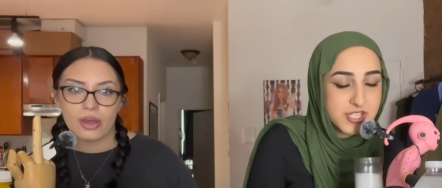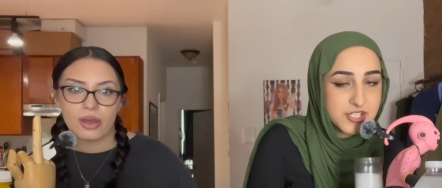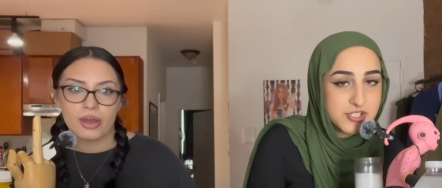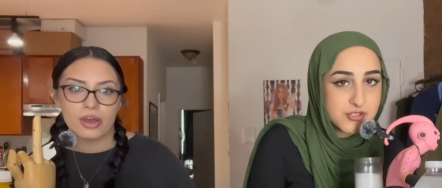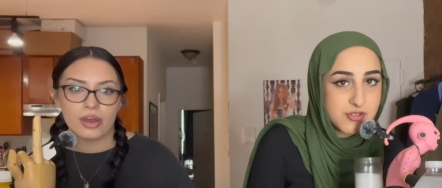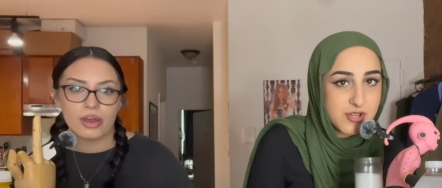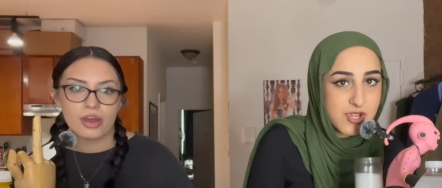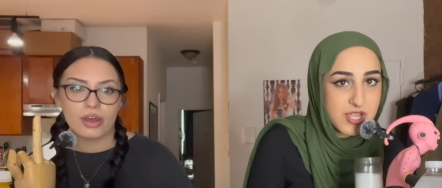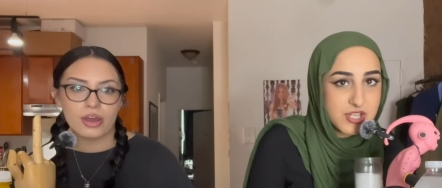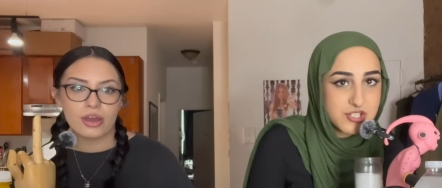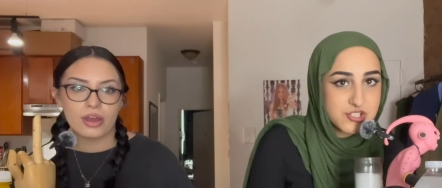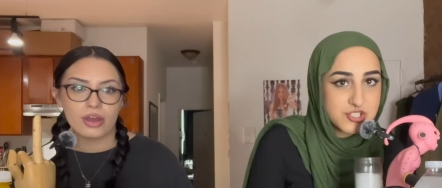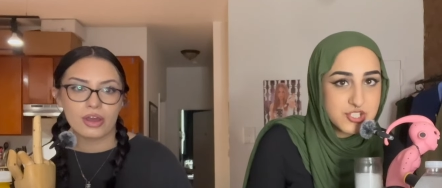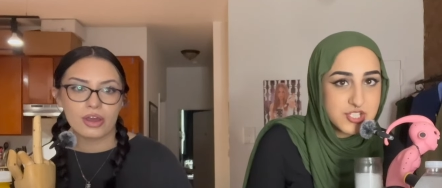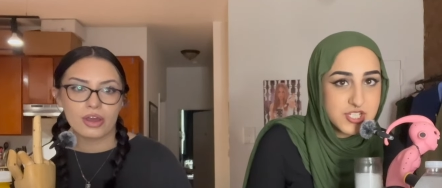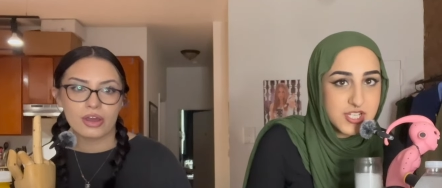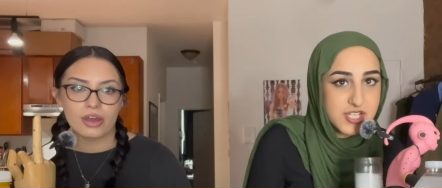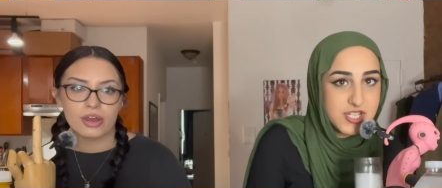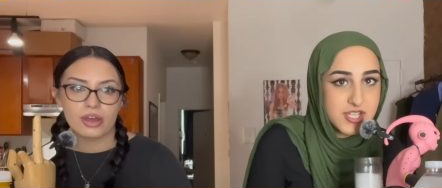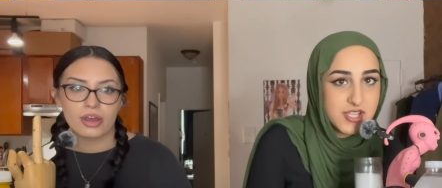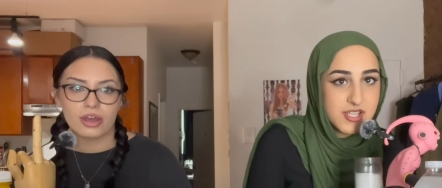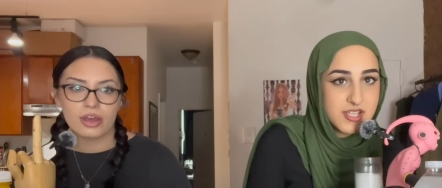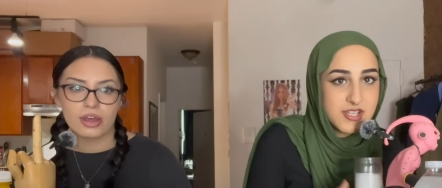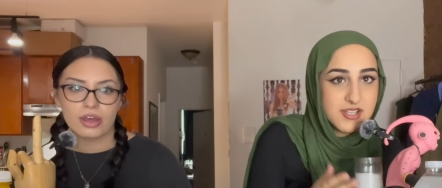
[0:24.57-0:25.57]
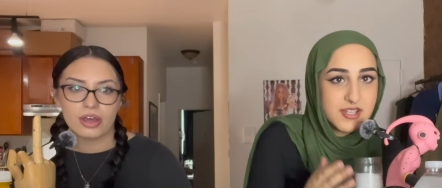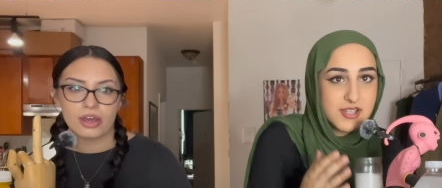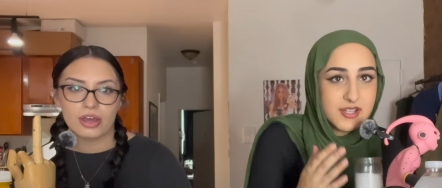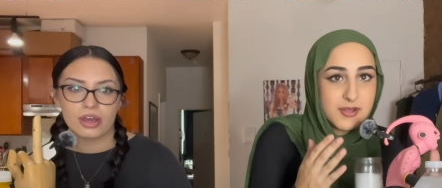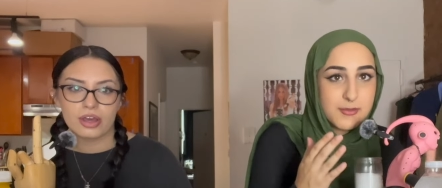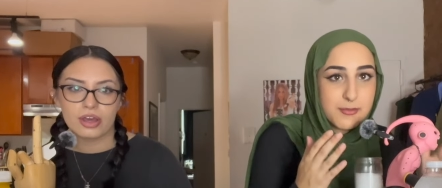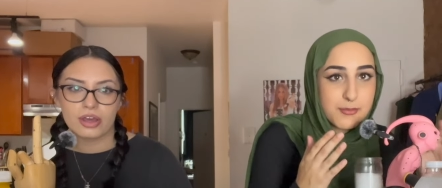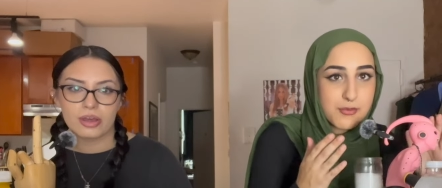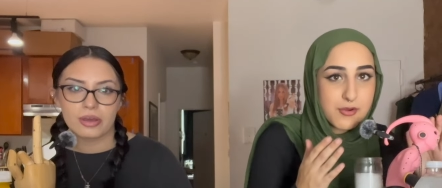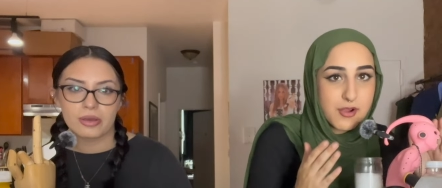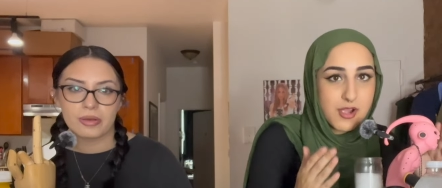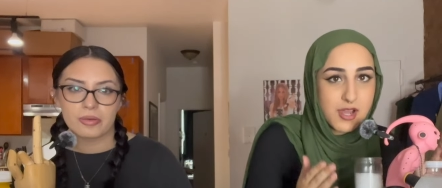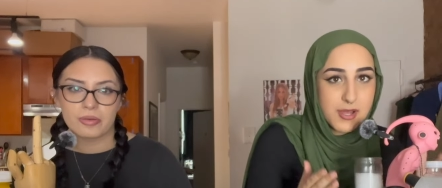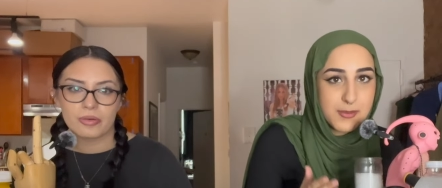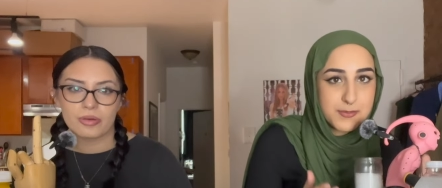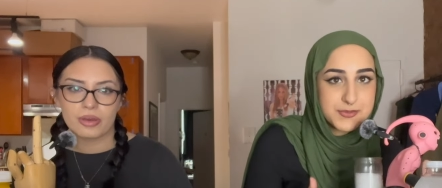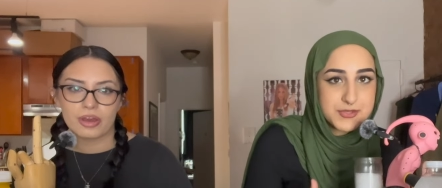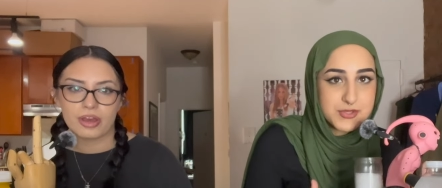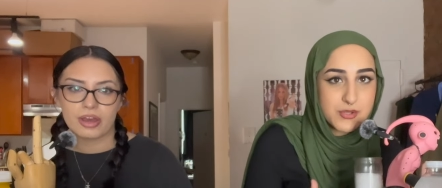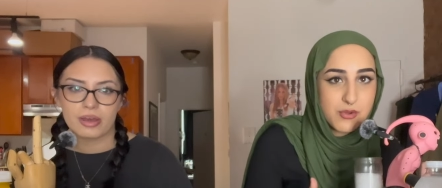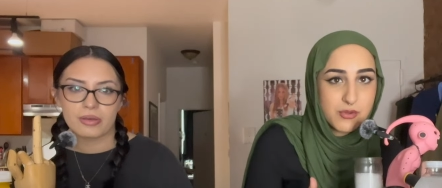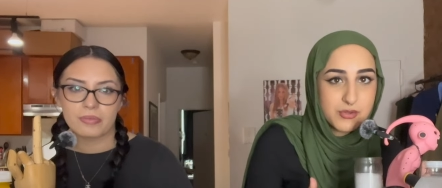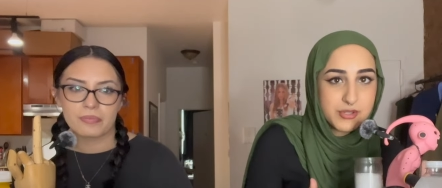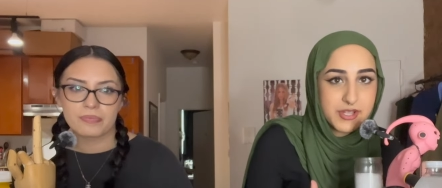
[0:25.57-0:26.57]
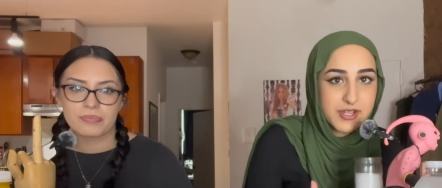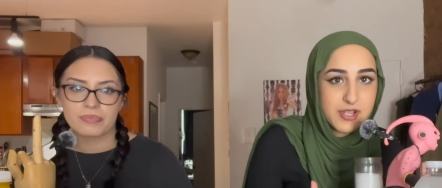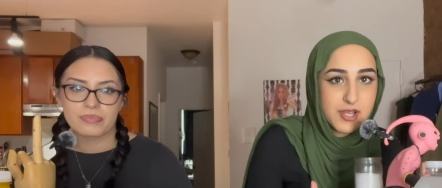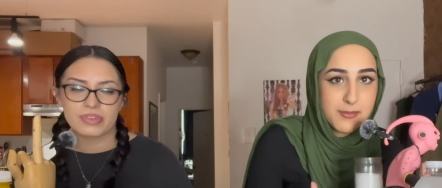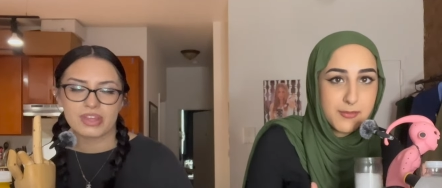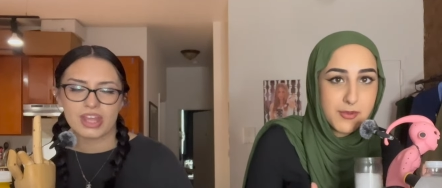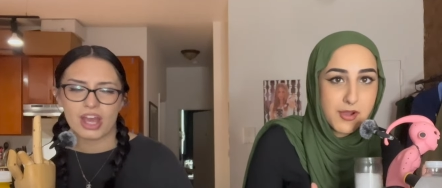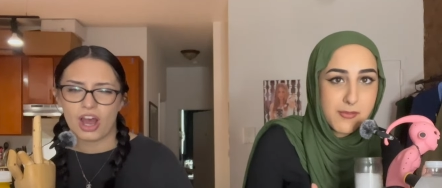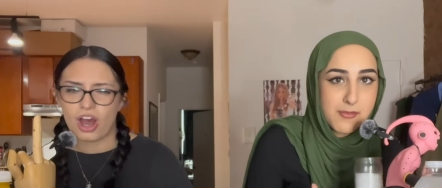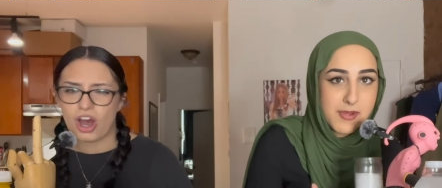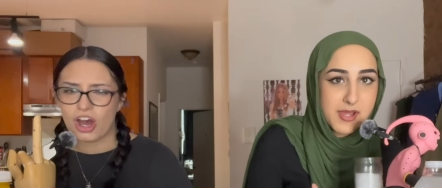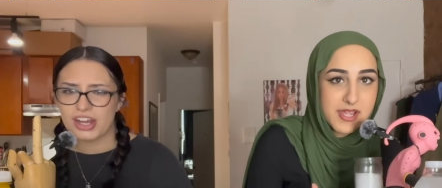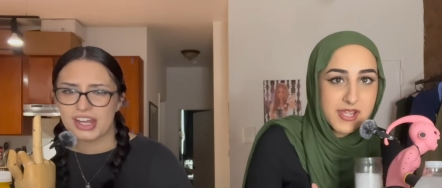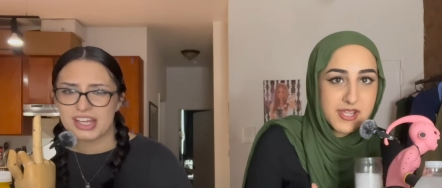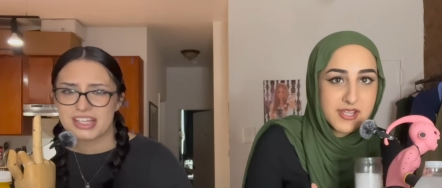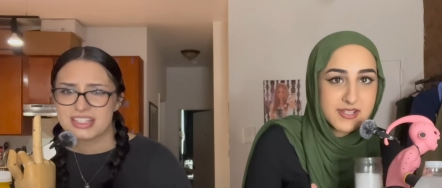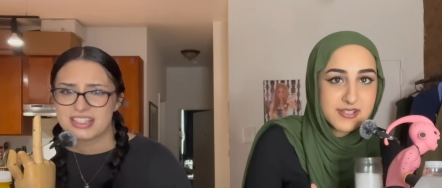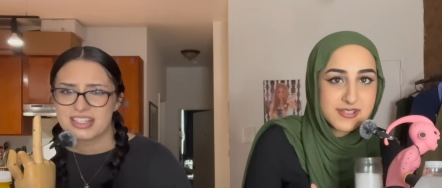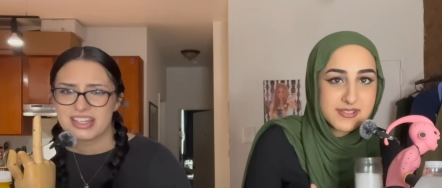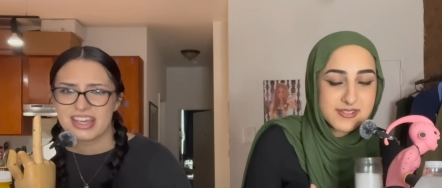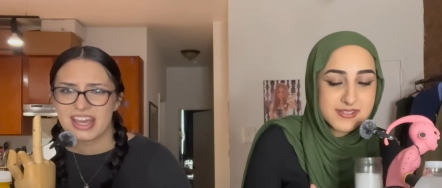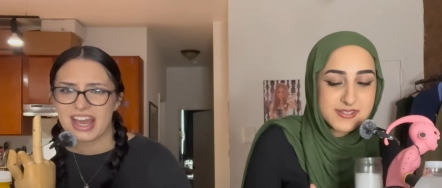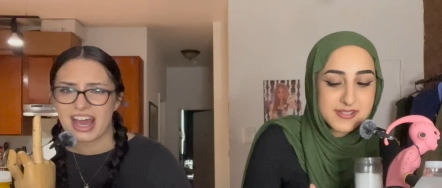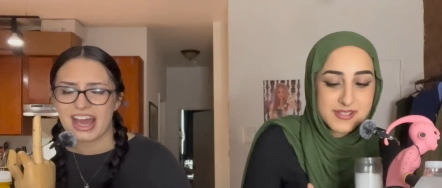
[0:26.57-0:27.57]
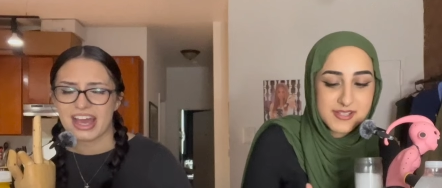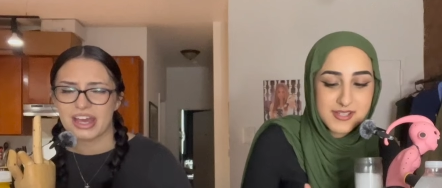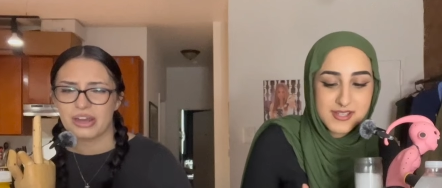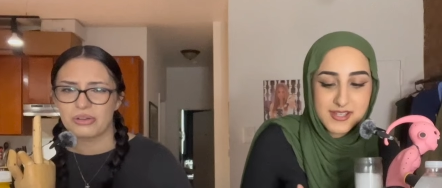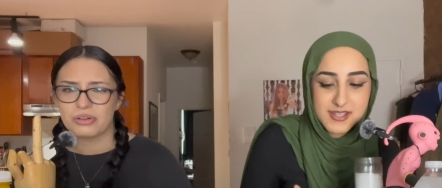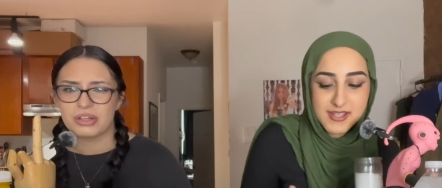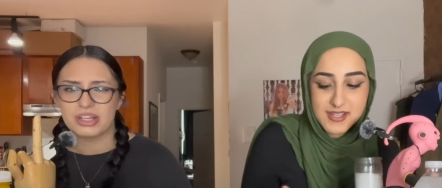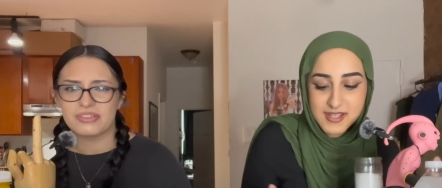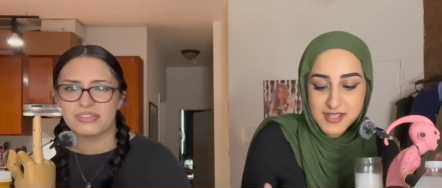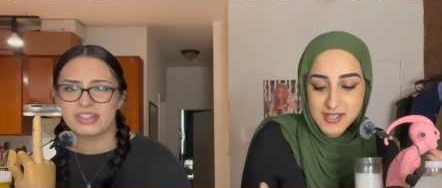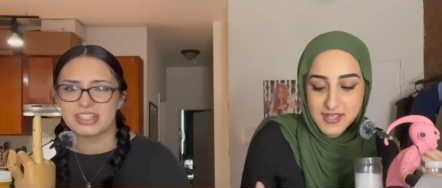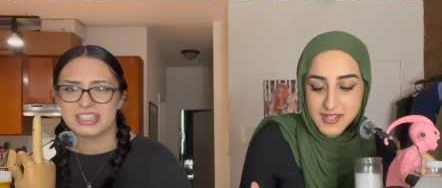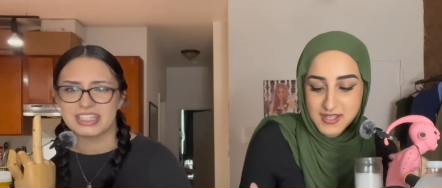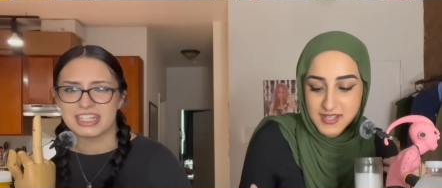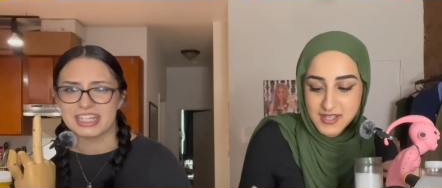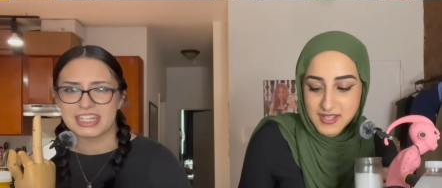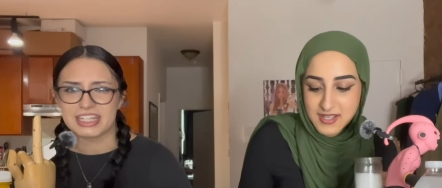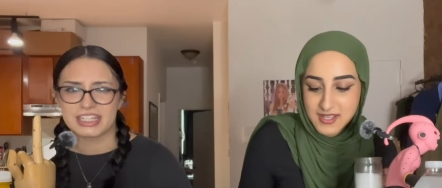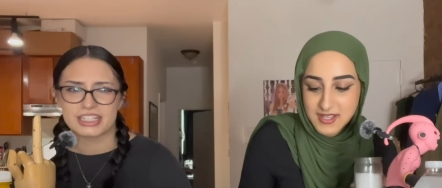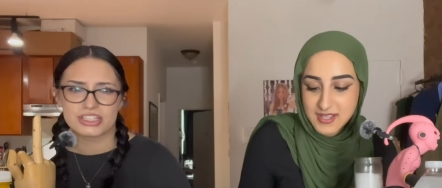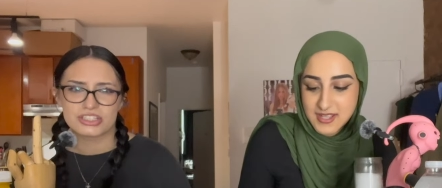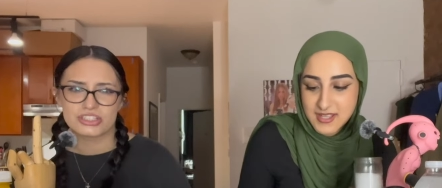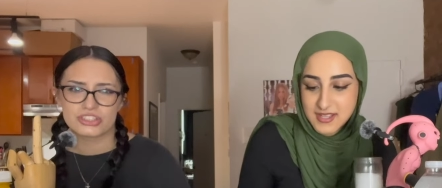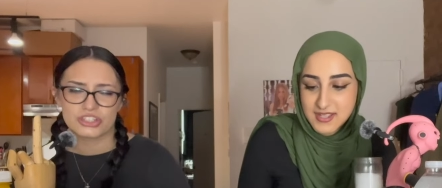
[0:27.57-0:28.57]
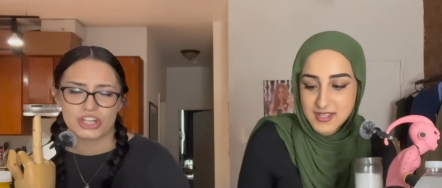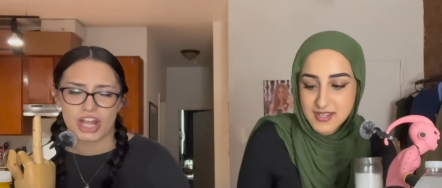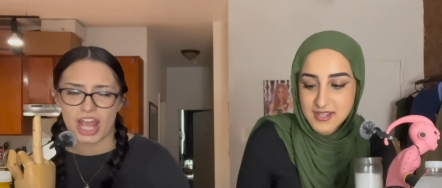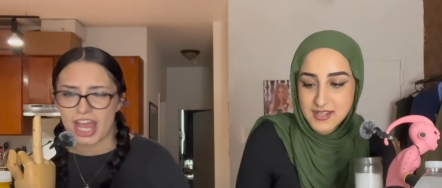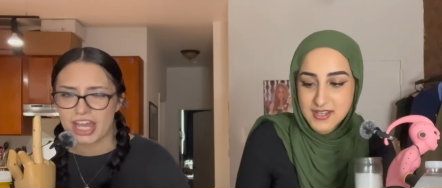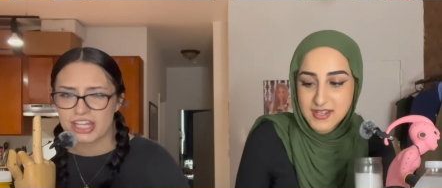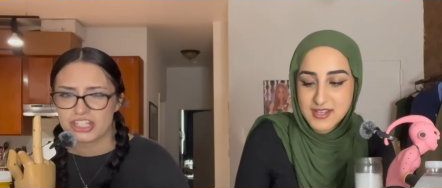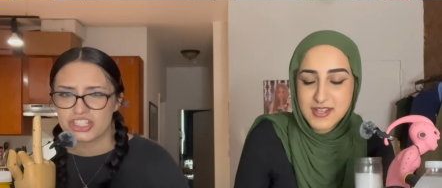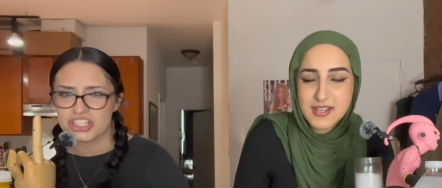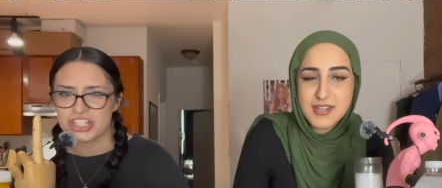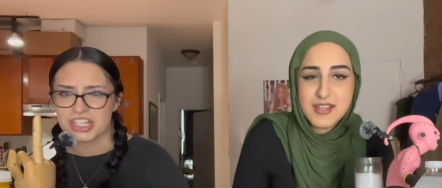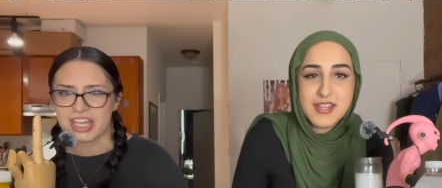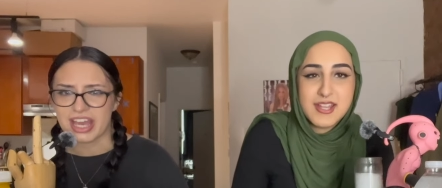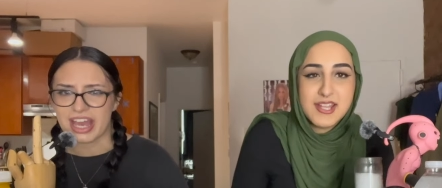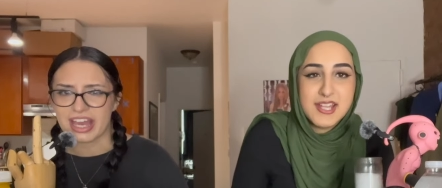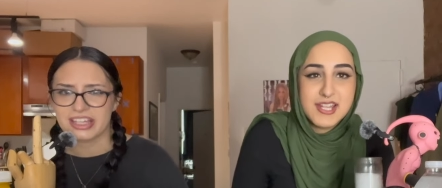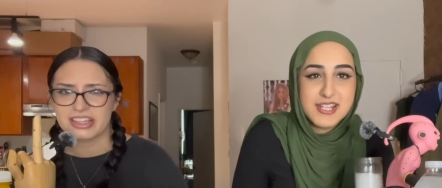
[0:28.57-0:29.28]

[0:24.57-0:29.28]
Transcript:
Speaker 1: trashy props holding up our mics. Honestly, I don't even think it's trashy.